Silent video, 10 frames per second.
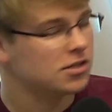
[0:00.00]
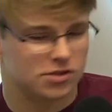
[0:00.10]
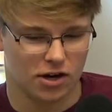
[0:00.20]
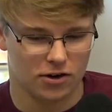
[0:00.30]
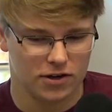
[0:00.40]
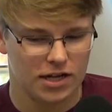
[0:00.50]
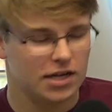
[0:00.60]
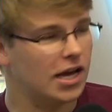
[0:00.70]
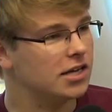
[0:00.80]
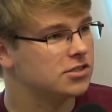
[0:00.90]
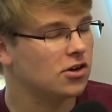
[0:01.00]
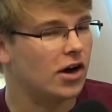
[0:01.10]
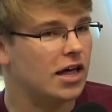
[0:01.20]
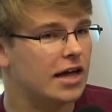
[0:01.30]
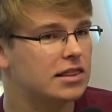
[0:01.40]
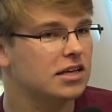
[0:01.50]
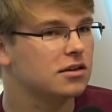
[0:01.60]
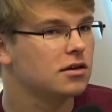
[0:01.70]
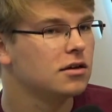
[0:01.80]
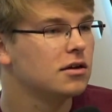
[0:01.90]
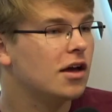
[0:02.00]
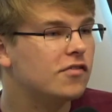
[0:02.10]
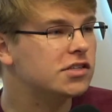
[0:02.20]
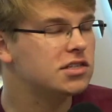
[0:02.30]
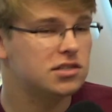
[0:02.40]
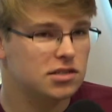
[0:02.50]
So so I think if it